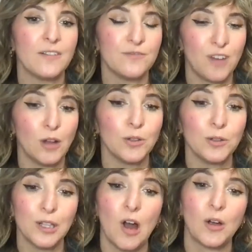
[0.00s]
and
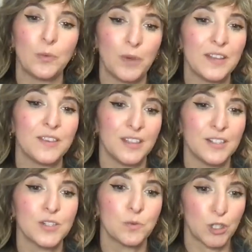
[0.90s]
follow along with
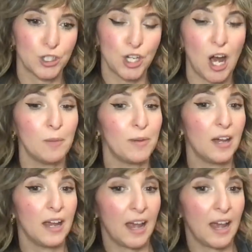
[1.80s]
this workshop.